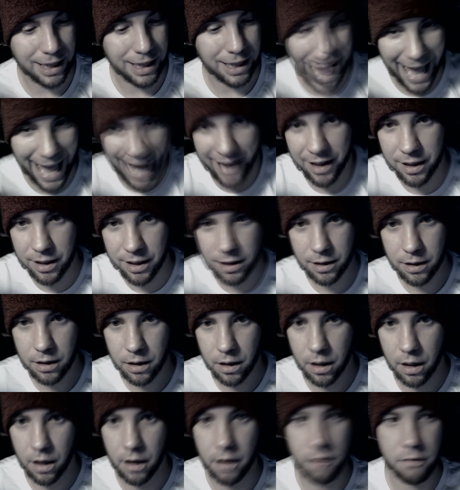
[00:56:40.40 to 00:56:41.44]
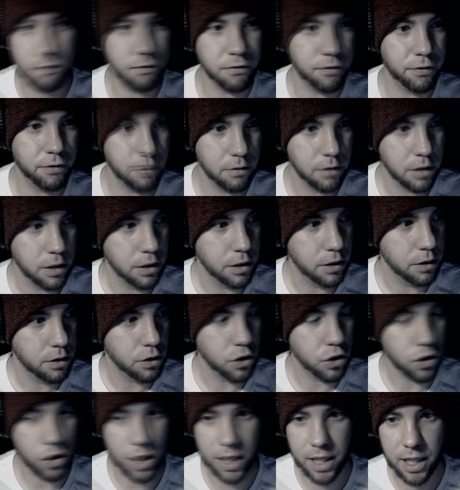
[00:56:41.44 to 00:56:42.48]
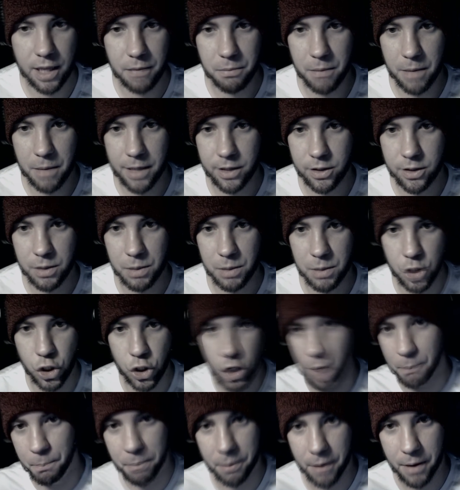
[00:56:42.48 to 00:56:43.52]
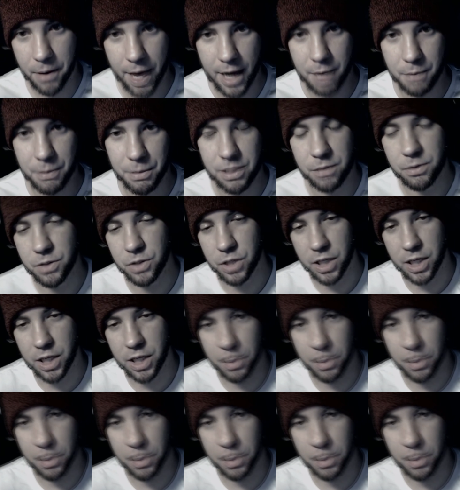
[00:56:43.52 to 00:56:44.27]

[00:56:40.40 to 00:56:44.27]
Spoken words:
lack of shit that makes me jump out of my skin.